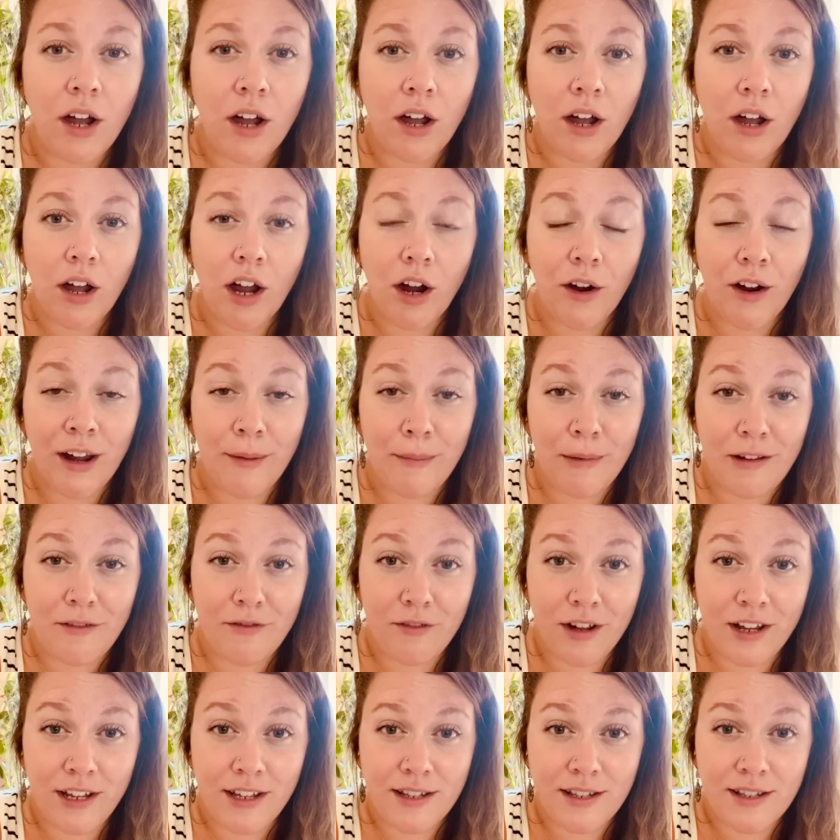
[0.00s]
All right, my
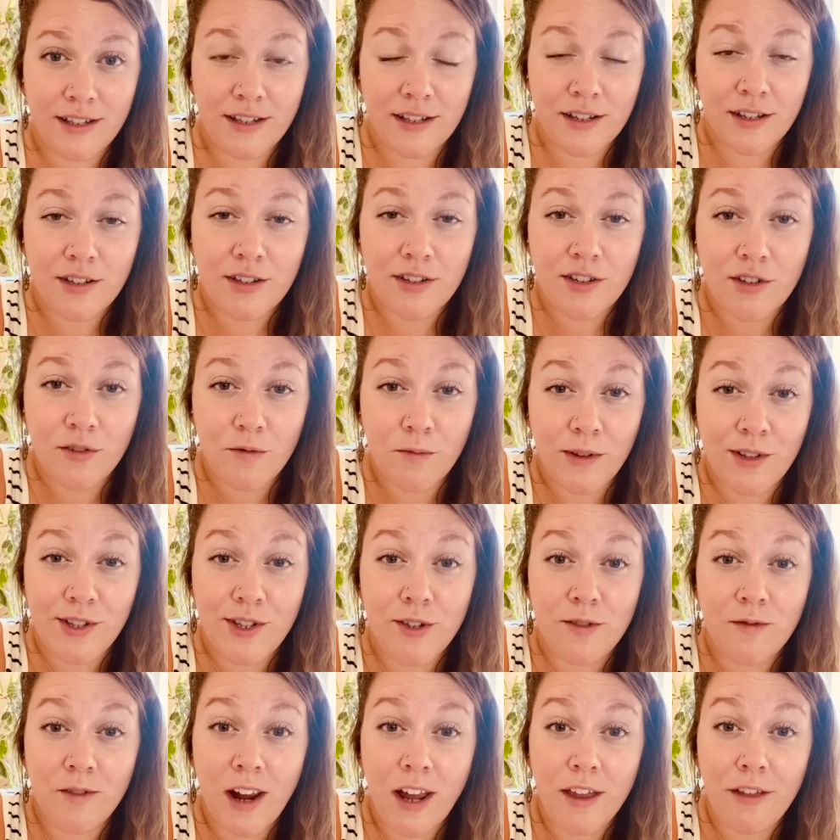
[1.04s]
friends, so once
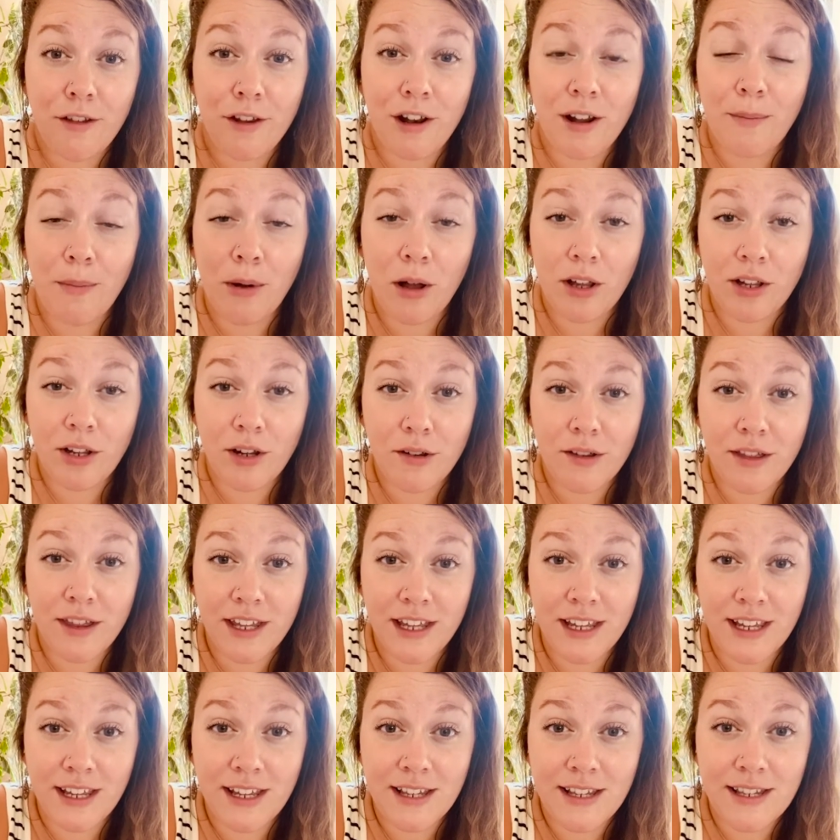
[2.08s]
you've gathered up all your
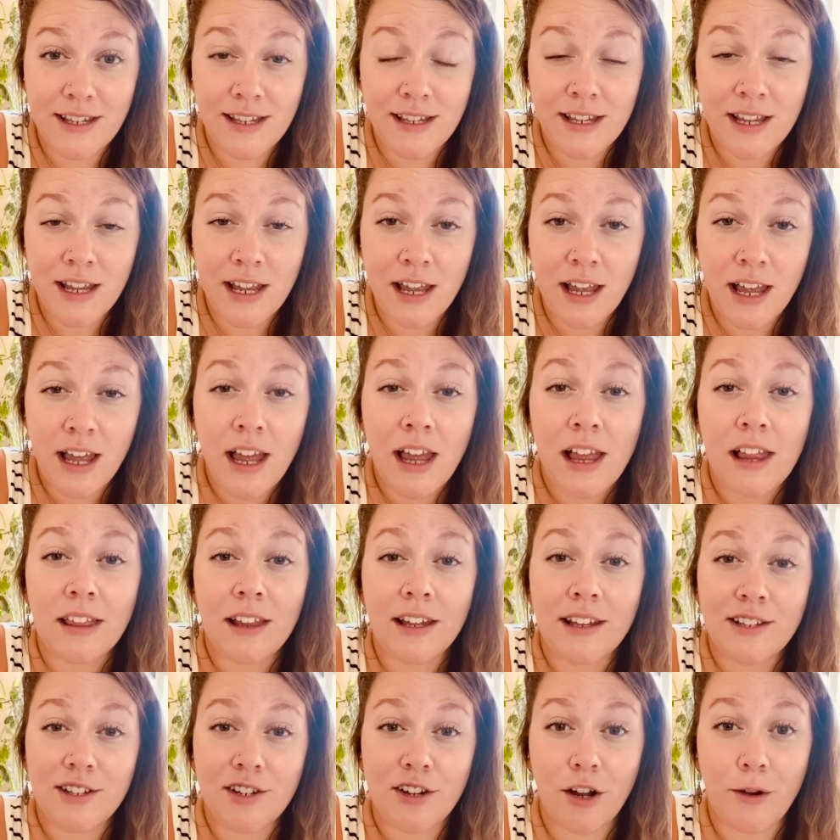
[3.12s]
things,
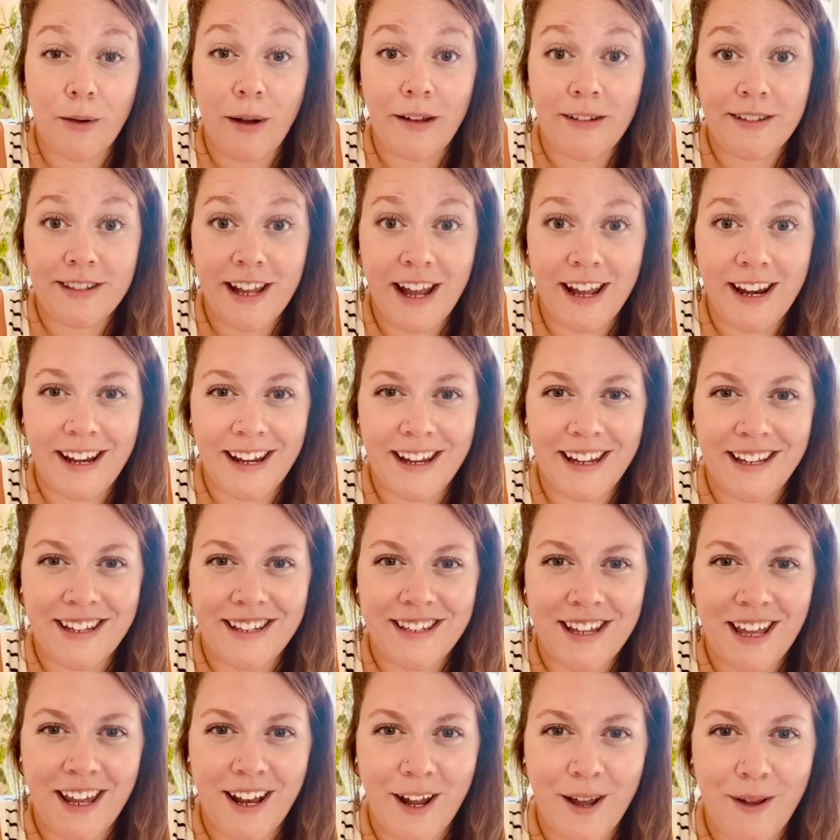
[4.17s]
let's go outside and get
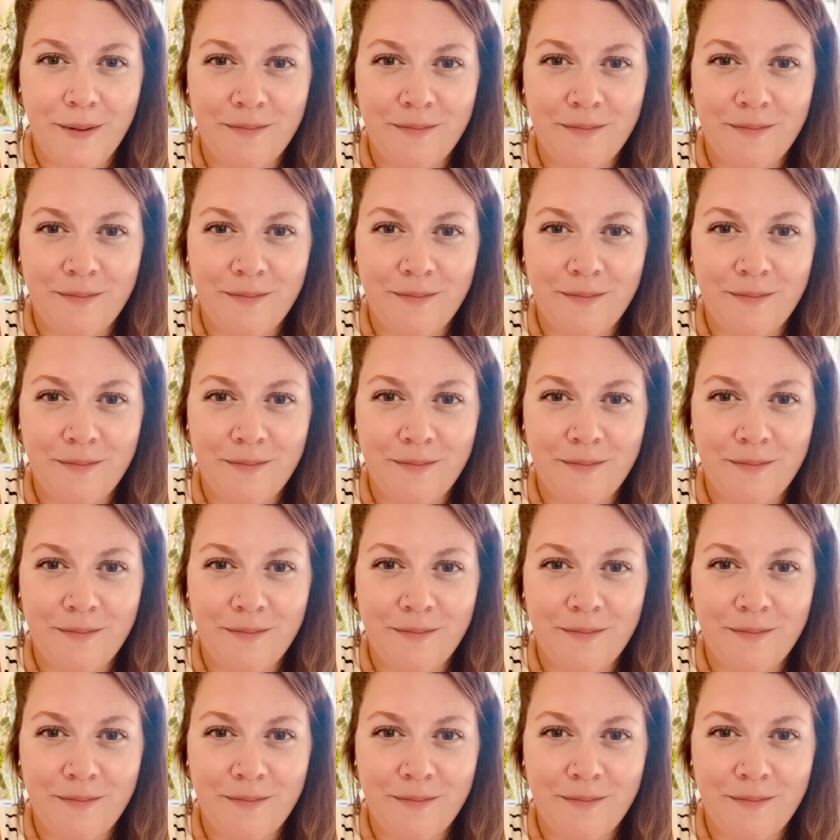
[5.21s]
set up.